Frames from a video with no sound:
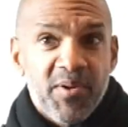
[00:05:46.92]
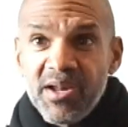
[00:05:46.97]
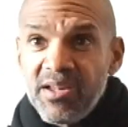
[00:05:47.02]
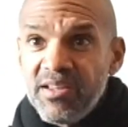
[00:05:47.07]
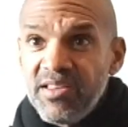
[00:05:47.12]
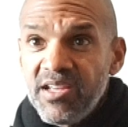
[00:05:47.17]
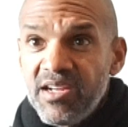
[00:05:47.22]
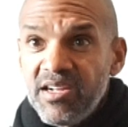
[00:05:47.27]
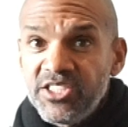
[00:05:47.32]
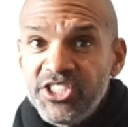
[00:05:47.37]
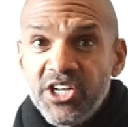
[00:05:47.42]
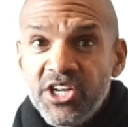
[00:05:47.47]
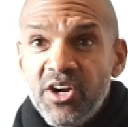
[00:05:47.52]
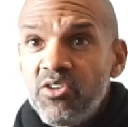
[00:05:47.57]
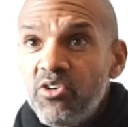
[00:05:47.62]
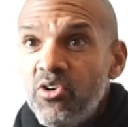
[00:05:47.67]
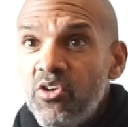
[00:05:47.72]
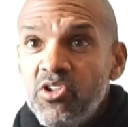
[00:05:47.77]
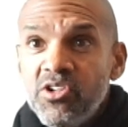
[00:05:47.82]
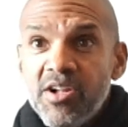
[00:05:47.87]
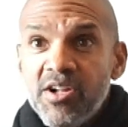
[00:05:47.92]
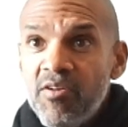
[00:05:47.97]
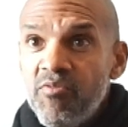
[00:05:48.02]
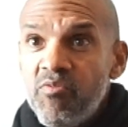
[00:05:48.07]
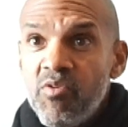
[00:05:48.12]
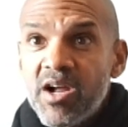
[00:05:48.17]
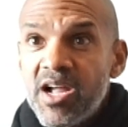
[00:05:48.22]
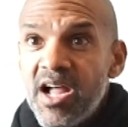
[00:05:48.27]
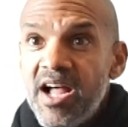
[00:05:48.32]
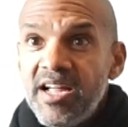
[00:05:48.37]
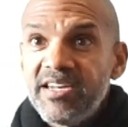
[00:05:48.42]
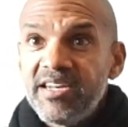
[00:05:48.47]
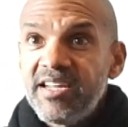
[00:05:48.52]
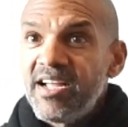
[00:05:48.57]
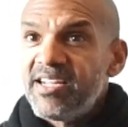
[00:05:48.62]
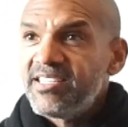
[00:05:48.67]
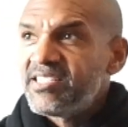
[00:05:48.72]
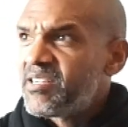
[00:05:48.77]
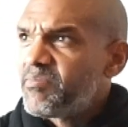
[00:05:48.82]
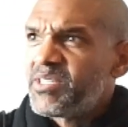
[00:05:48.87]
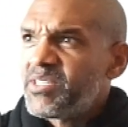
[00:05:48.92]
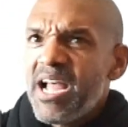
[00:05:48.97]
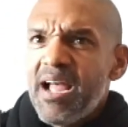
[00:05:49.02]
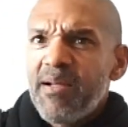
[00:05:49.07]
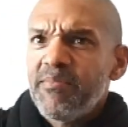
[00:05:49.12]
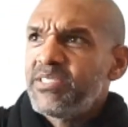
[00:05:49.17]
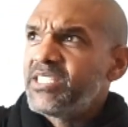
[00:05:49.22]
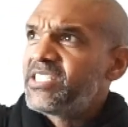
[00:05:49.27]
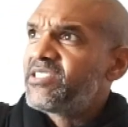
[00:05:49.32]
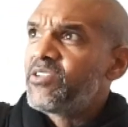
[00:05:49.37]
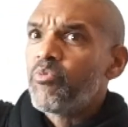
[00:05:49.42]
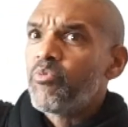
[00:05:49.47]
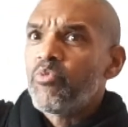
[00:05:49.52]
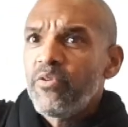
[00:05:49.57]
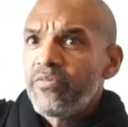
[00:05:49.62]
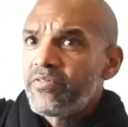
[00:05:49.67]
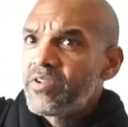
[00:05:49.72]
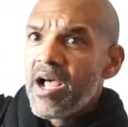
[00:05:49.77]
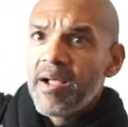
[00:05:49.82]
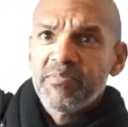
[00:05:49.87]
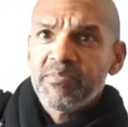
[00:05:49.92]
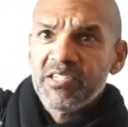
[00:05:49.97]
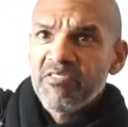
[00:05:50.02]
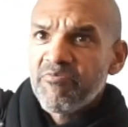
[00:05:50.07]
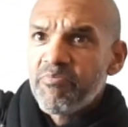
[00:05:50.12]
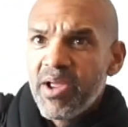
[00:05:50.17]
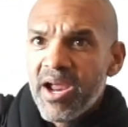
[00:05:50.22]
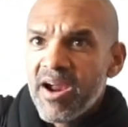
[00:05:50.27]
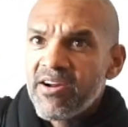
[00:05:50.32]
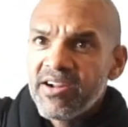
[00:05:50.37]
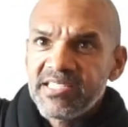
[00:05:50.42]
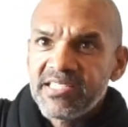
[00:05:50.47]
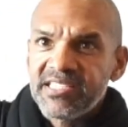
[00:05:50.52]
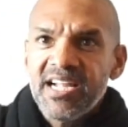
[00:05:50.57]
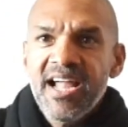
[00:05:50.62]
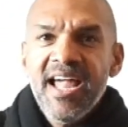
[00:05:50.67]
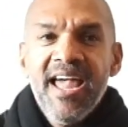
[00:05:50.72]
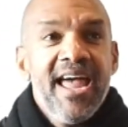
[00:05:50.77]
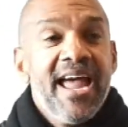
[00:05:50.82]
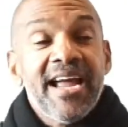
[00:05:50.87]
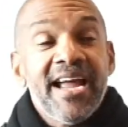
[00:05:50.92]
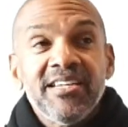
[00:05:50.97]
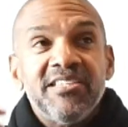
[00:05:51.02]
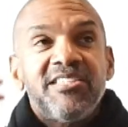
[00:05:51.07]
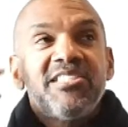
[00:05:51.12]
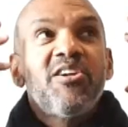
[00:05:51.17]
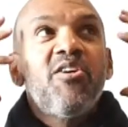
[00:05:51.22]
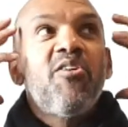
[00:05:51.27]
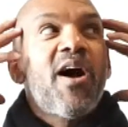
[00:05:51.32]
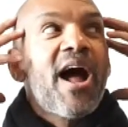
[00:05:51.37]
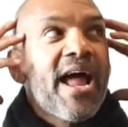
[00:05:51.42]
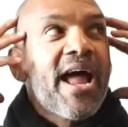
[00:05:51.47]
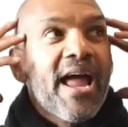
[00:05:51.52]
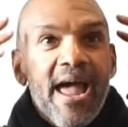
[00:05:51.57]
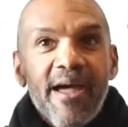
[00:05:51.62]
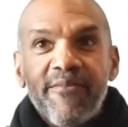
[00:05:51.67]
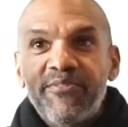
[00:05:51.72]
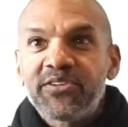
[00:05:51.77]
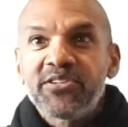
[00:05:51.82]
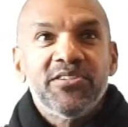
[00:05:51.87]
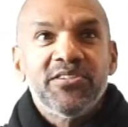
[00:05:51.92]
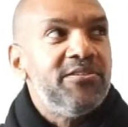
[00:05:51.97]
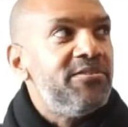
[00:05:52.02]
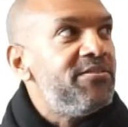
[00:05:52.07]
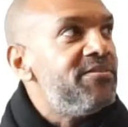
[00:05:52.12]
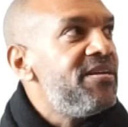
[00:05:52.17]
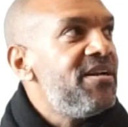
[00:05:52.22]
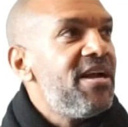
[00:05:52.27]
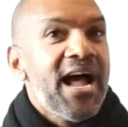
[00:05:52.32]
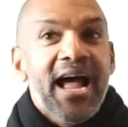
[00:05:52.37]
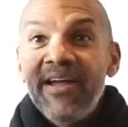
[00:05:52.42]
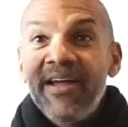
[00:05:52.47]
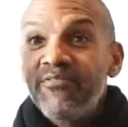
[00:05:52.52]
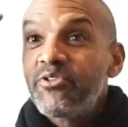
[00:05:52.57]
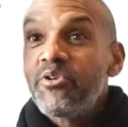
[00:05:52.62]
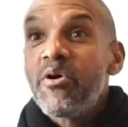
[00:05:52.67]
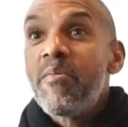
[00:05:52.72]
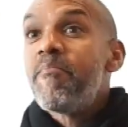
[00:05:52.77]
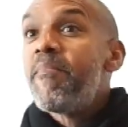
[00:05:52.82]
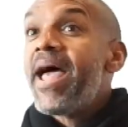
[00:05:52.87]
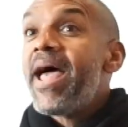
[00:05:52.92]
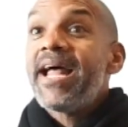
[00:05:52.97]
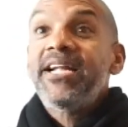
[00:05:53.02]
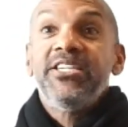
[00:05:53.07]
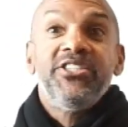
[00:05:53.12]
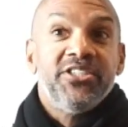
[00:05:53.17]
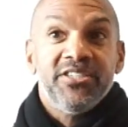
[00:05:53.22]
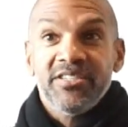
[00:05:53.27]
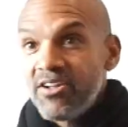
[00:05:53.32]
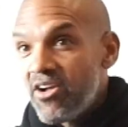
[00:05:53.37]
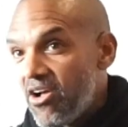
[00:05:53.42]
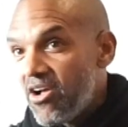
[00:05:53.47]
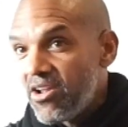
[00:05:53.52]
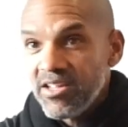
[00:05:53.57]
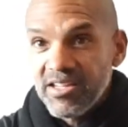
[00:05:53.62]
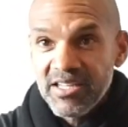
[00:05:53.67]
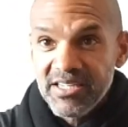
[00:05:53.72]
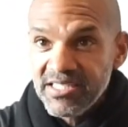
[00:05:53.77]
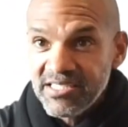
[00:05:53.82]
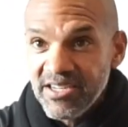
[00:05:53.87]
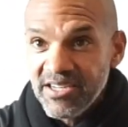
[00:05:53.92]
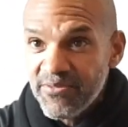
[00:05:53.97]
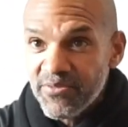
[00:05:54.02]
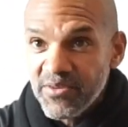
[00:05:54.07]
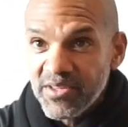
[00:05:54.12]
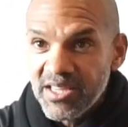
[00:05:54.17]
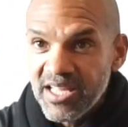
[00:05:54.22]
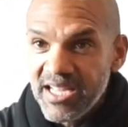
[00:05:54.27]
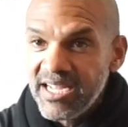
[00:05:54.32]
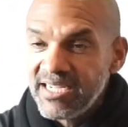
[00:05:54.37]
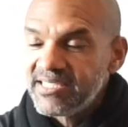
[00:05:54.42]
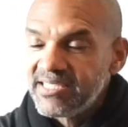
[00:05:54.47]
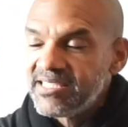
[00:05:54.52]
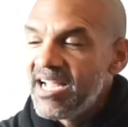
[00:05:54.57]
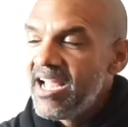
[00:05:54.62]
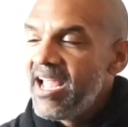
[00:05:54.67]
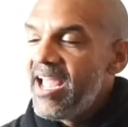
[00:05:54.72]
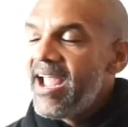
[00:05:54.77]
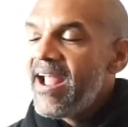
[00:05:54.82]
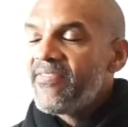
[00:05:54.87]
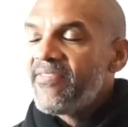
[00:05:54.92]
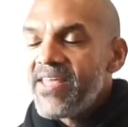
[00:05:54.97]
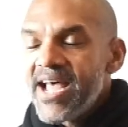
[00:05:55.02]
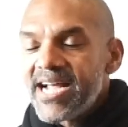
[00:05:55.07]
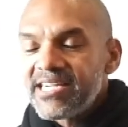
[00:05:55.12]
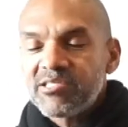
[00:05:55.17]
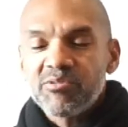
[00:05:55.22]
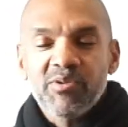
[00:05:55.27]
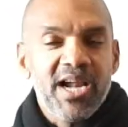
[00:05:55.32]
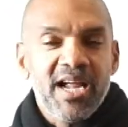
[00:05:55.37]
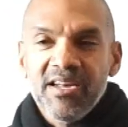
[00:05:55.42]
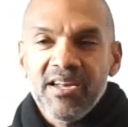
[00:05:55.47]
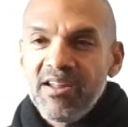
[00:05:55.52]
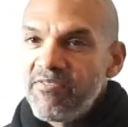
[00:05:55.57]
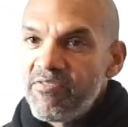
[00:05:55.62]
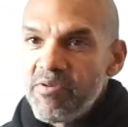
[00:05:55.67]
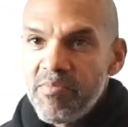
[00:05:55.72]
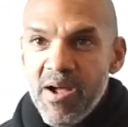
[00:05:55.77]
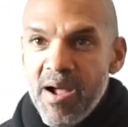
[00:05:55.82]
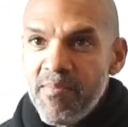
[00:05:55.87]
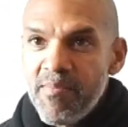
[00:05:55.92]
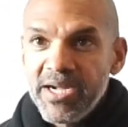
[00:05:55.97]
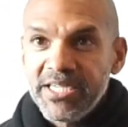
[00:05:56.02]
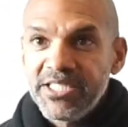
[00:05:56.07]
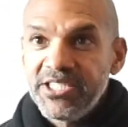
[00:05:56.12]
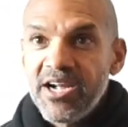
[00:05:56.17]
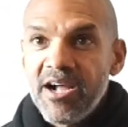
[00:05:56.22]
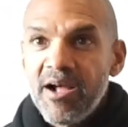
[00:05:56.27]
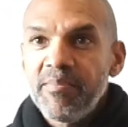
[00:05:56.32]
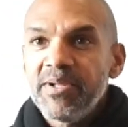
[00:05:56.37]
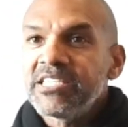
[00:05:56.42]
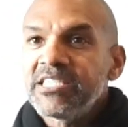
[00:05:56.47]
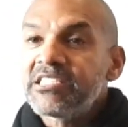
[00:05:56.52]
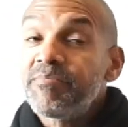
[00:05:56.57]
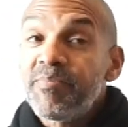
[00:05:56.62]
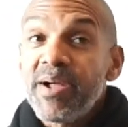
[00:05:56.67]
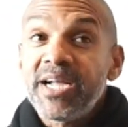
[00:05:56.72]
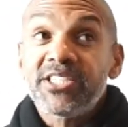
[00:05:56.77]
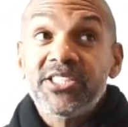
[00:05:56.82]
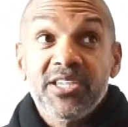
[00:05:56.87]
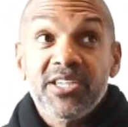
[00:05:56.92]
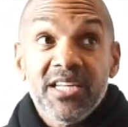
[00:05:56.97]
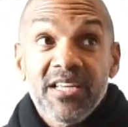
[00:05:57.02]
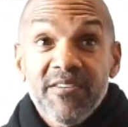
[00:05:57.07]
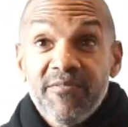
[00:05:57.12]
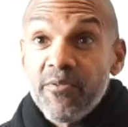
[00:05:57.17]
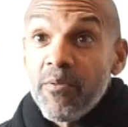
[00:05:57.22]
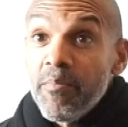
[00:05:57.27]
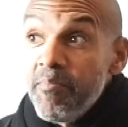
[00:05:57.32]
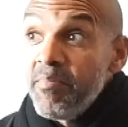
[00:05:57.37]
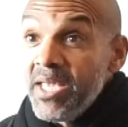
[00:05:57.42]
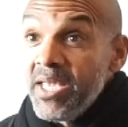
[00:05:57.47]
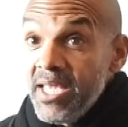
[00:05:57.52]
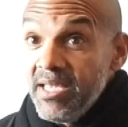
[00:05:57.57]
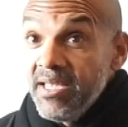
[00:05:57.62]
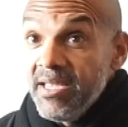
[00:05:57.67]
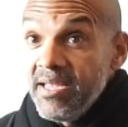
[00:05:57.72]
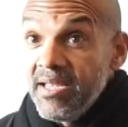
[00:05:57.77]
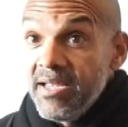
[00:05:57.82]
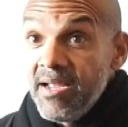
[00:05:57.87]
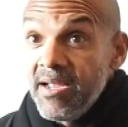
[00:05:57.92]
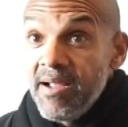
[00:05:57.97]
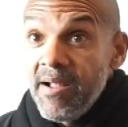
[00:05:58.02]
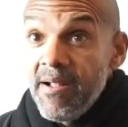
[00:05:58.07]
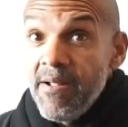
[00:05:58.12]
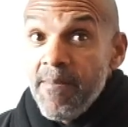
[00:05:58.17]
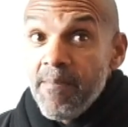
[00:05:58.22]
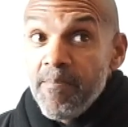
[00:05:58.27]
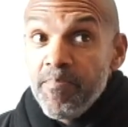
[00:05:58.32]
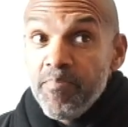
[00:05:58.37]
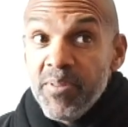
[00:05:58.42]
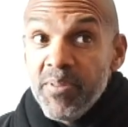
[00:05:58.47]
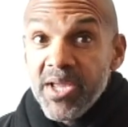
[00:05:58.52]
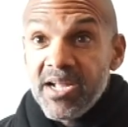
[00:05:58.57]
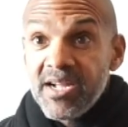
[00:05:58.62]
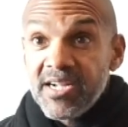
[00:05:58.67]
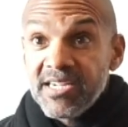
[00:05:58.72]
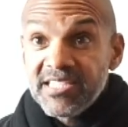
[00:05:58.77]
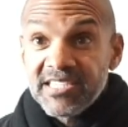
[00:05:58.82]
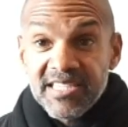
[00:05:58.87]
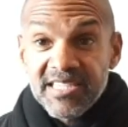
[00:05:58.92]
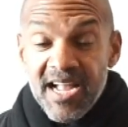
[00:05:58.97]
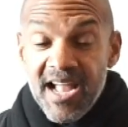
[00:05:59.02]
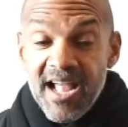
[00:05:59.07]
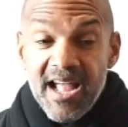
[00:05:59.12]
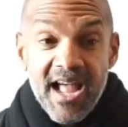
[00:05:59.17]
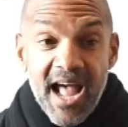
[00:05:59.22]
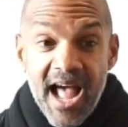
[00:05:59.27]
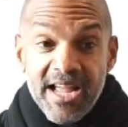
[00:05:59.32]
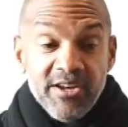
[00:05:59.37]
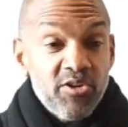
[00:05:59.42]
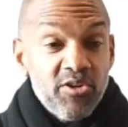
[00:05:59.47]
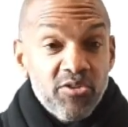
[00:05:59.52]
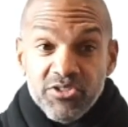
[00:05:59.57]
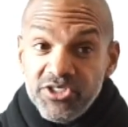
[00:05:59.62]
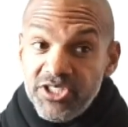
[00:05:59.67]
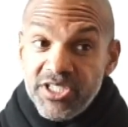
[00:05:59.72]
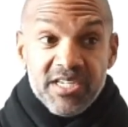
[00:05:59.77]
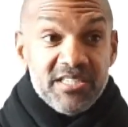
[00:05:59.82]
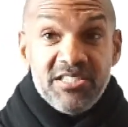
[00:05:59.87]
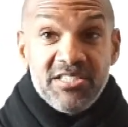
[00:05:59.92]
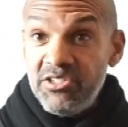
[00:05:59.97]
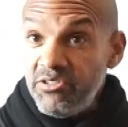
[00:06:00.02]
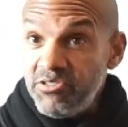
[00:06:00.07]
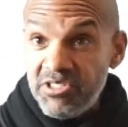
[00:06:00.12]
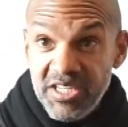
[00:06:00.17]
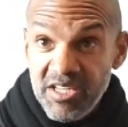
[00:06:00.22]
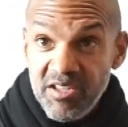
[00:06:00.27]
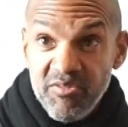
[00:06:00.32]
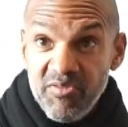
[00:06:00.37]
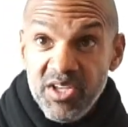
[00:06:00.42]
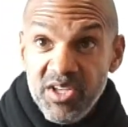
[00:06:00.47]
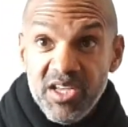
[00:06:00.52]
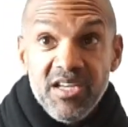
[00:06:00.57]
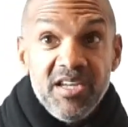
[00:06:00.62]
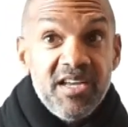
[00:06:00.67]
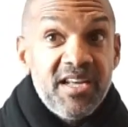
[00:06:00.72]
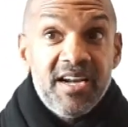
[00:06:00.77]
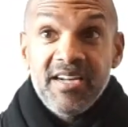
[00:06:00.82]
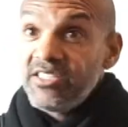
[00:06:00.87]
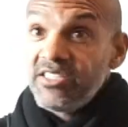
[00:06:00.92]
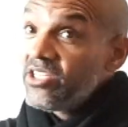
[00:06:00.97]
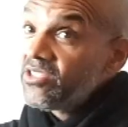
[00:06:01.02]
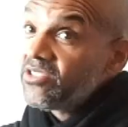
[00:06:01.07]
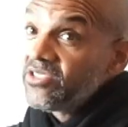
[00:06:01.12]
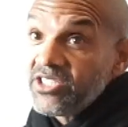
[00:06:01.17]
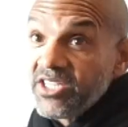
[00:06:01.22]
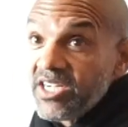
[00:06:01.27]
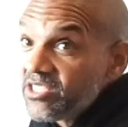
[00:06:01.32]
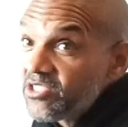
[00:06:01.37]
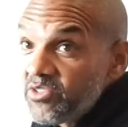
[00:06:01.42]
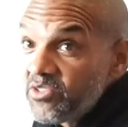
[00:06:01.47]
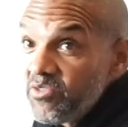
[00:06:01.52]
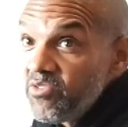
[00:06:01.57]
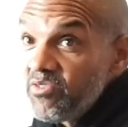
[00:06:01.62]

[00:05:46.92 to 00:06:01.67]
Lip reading: the jungle of Wakanda, and sometimes it's the rooftops of Paris, and so I have to imagine all of these different things, and that's what I love about my job, especially for me, because I don't just do TV, and I don't just do